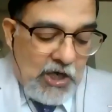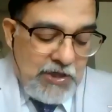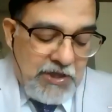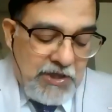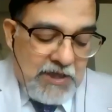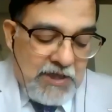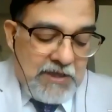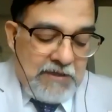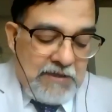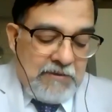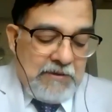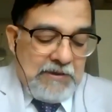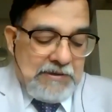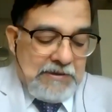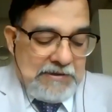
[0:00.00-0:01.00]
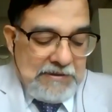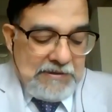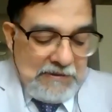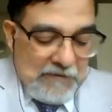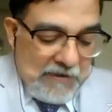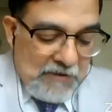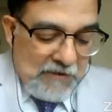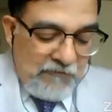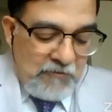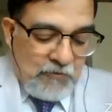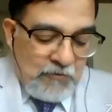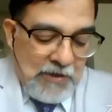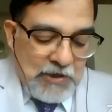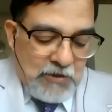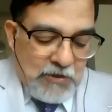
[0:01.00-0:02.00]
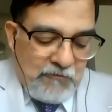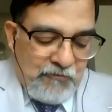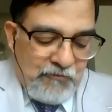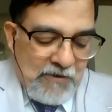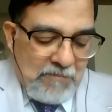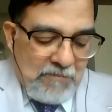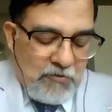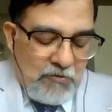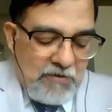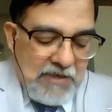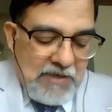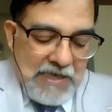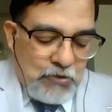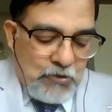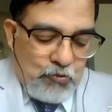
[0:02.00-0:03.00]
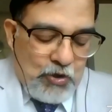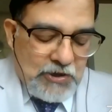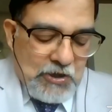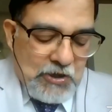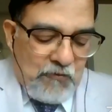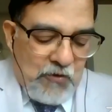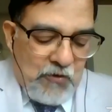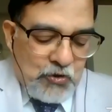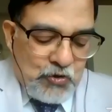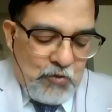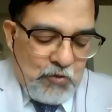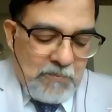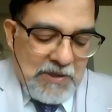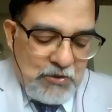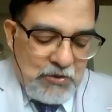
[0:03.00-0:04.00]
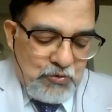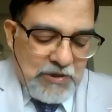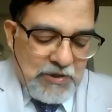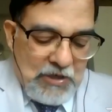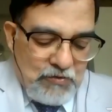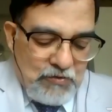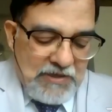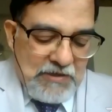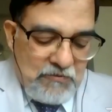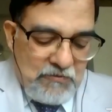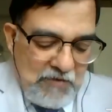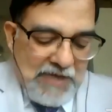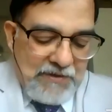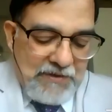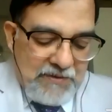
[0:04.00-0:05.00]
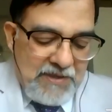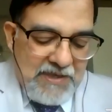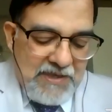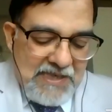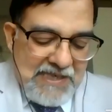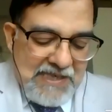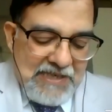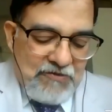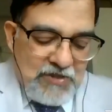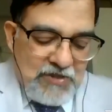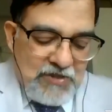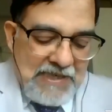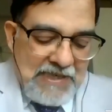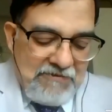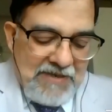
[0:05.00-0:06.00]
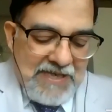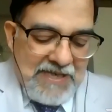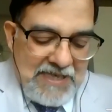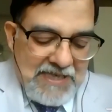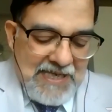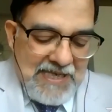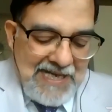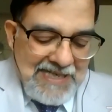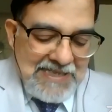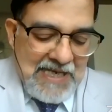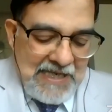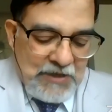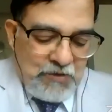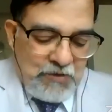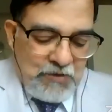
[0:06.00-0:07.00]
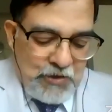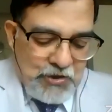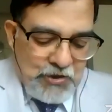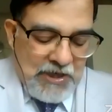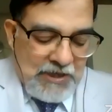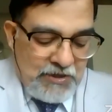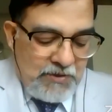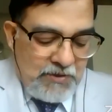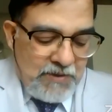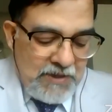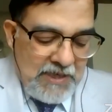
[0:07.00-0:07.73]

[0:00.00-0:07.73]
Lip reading: On 12th of October 2001, he was elevated as High Court judge.